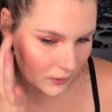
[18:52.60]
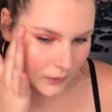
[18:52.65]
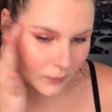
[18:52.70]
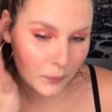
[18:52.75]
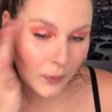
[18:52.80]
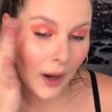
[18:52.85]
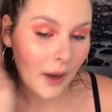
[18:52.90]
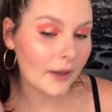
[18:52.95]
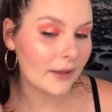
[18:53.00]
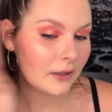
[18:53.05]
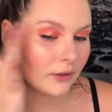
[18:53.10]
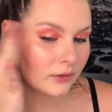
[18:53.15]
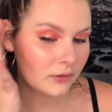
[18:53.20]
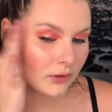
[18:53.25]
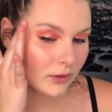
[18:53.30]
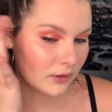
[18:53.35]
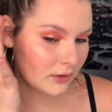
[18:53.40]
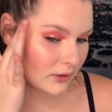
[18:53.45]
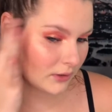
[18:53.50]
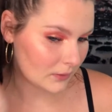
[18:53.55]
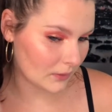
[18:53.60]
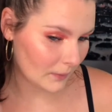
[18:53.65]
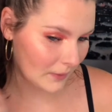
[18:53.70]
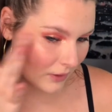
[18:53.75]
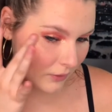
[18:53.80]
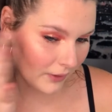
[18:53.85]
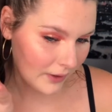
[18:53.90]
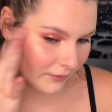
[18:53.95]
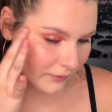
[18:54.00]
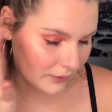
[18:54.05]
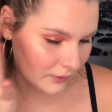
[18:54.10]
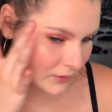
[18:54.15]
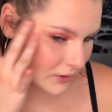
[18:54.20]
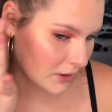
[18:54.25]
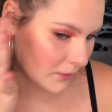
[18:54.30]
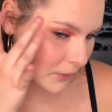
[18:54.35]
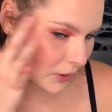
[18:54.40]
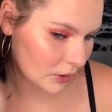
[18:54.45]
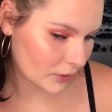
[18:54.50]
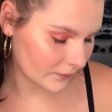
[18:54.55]
Probably this is gonna be great for
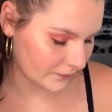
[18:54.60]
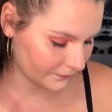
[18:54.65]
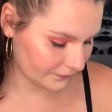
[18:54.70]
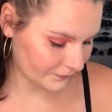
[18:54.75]
summer.